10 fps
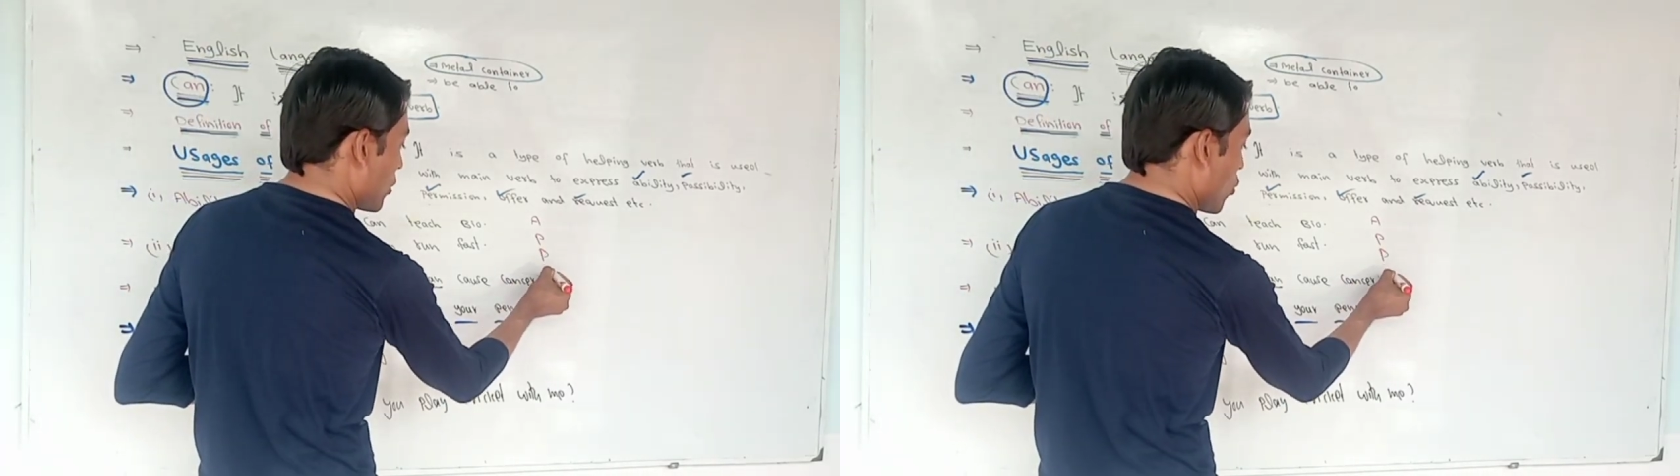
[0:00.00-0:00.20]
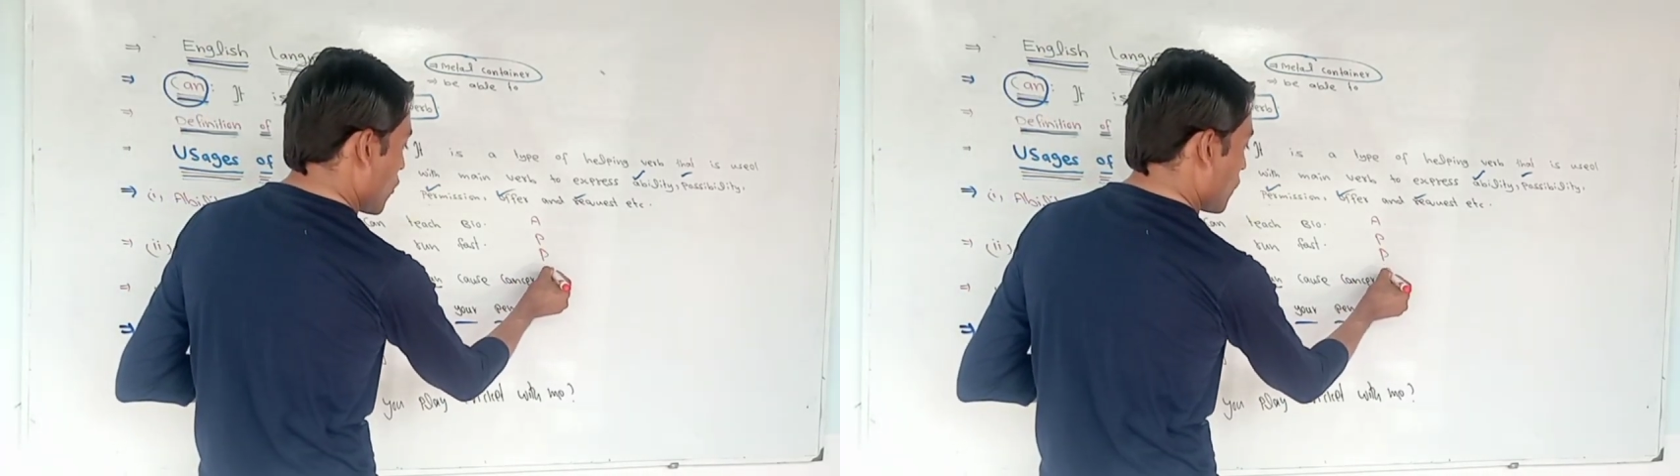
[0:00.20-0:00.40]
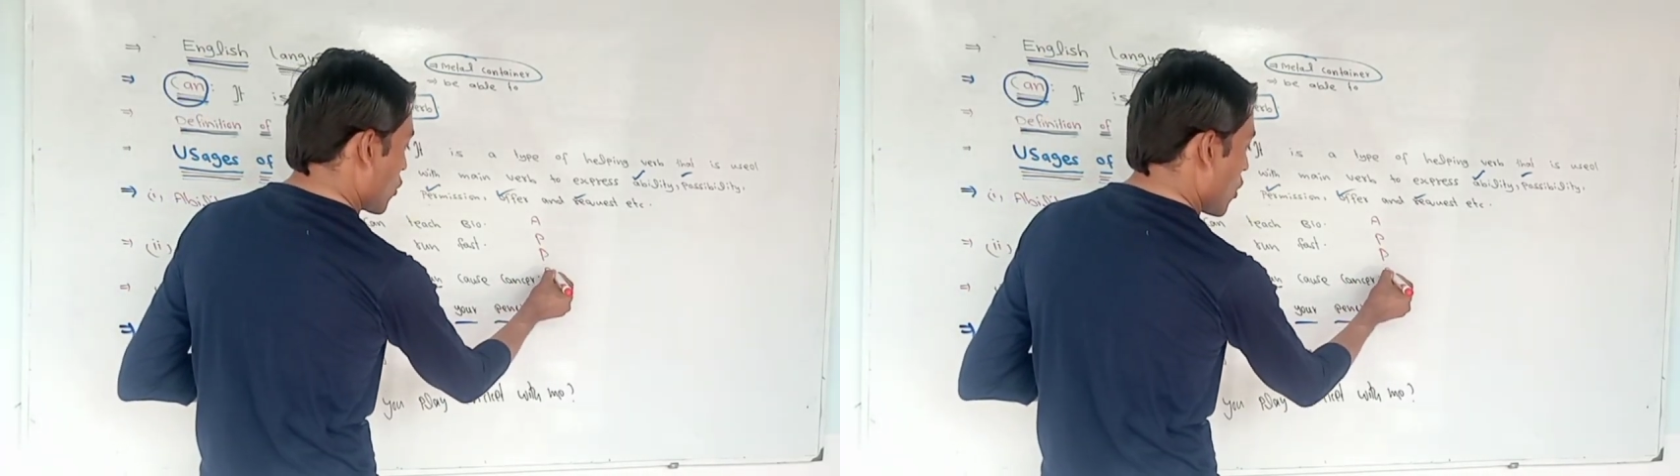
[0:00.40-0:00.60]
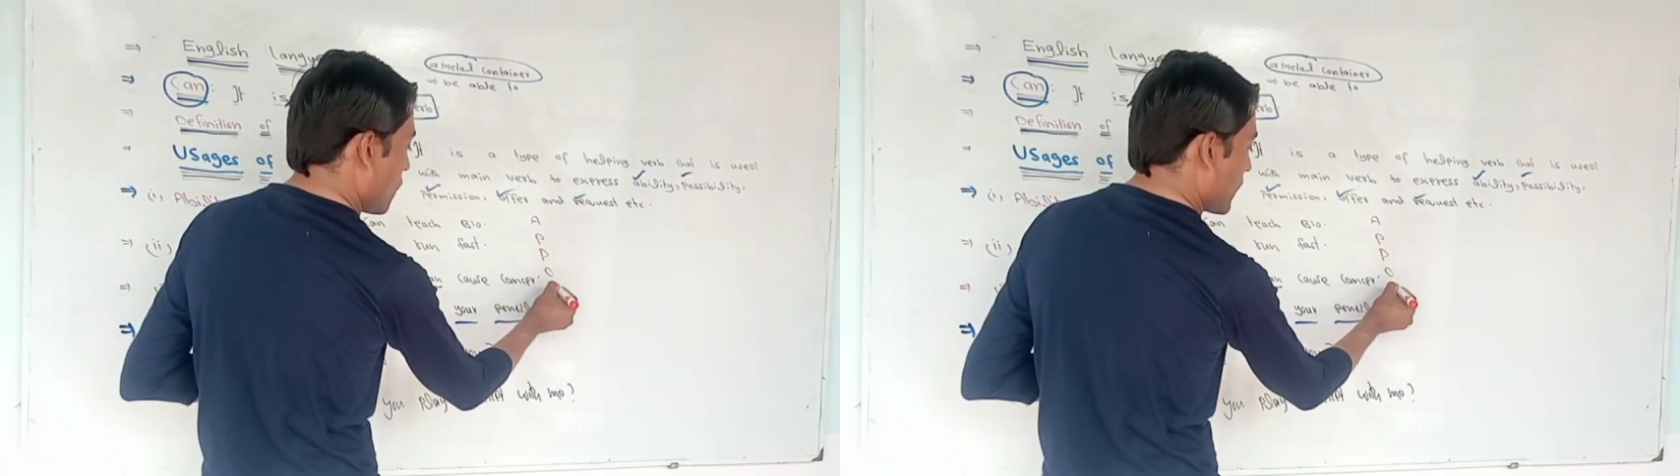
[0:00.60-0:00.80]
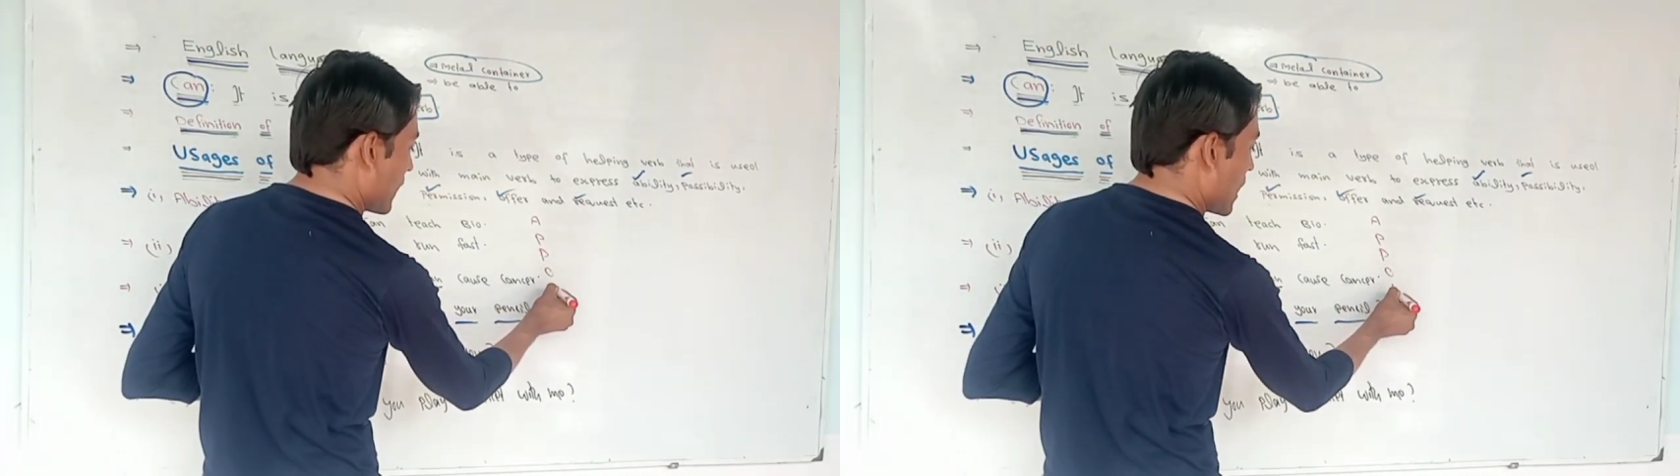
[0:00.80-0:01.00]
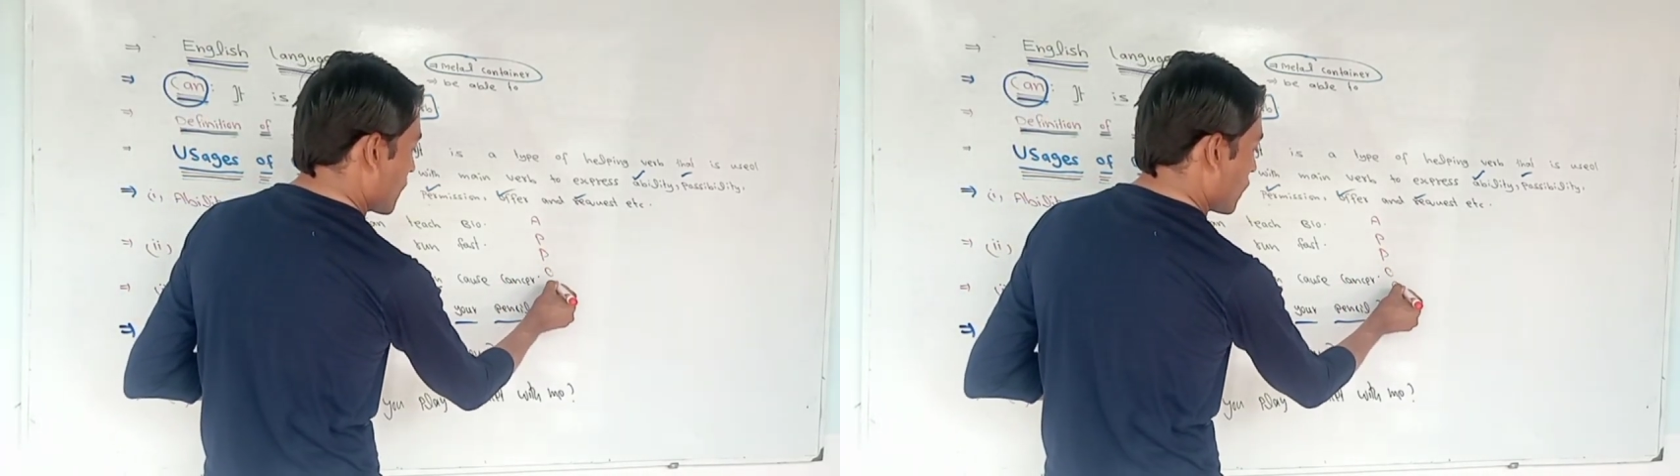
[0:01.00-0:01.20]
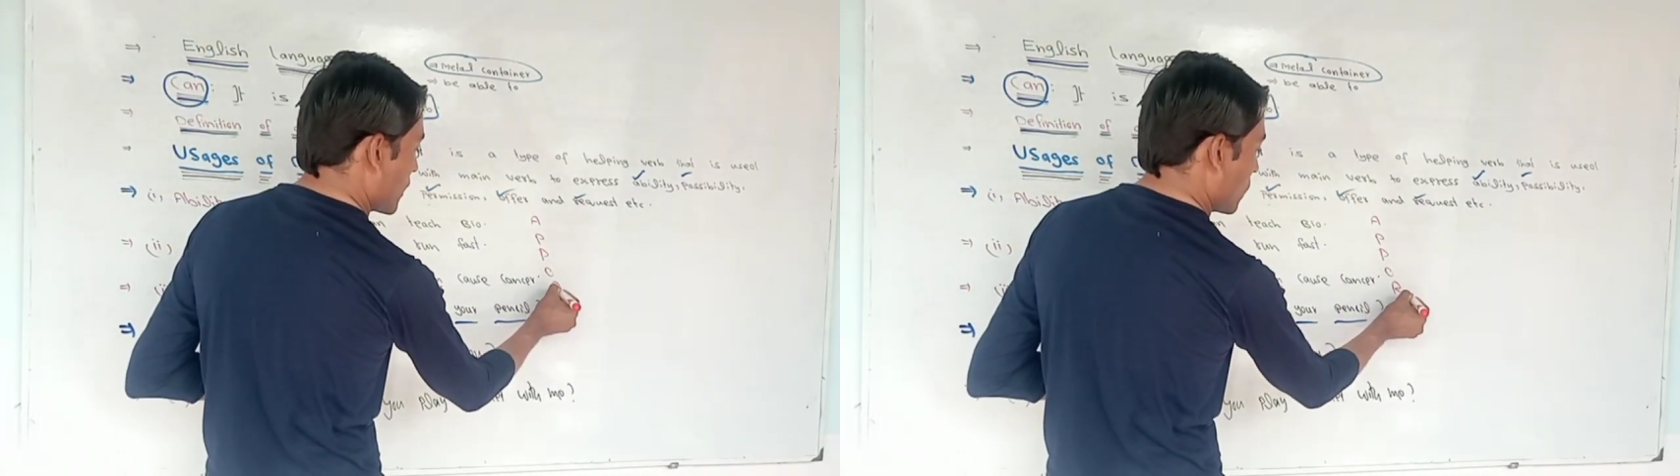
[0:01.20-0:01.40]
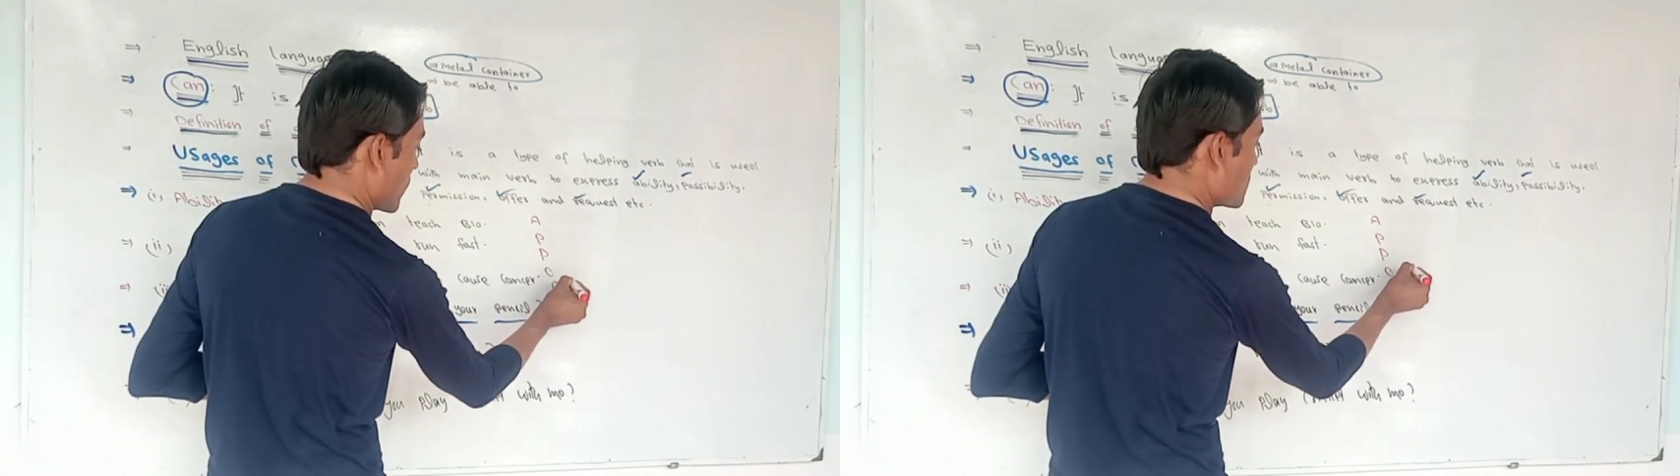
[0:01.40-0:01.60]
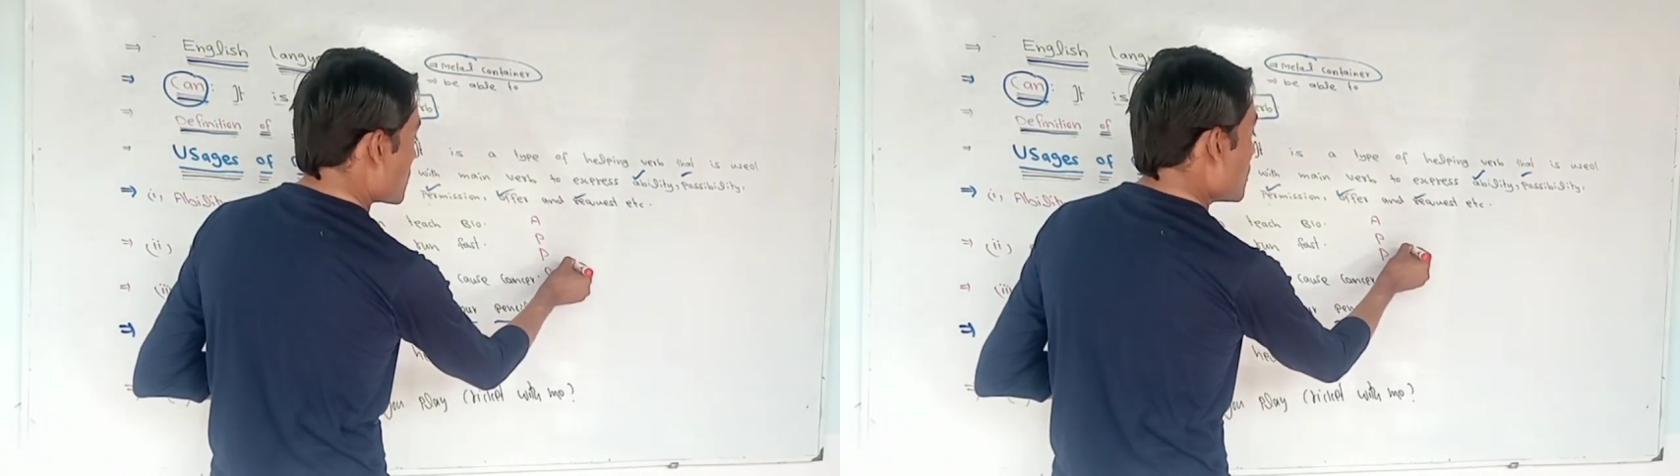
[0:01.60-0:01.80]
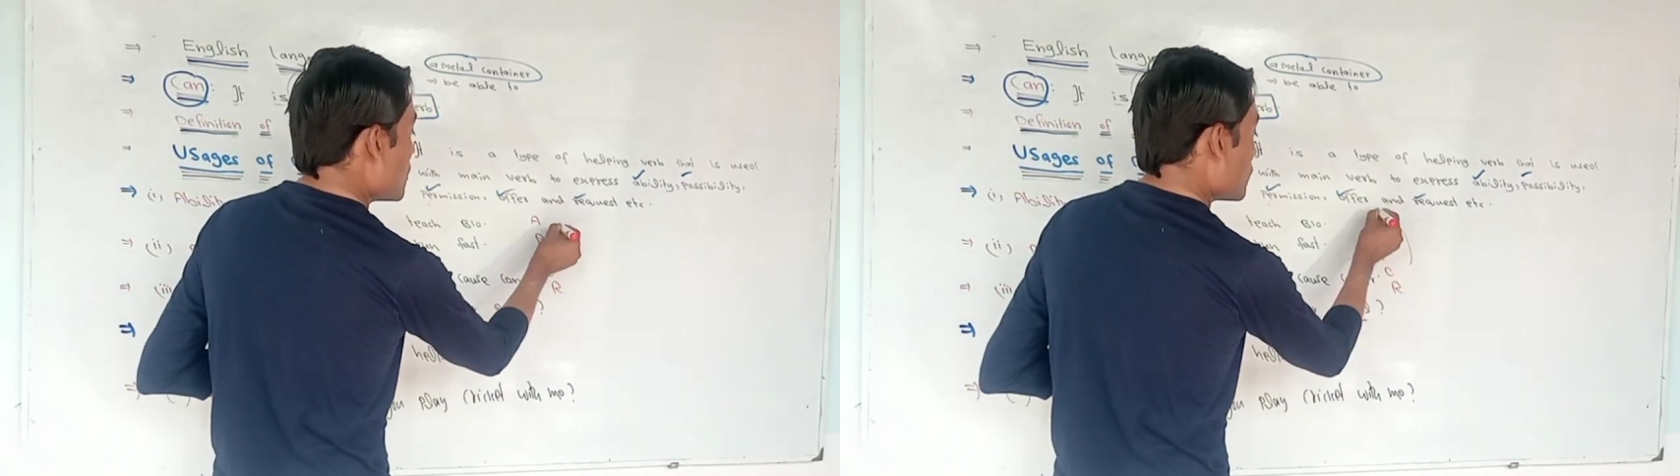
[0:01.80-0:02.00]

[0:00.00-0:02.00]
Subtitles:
and O for offer, and R for request.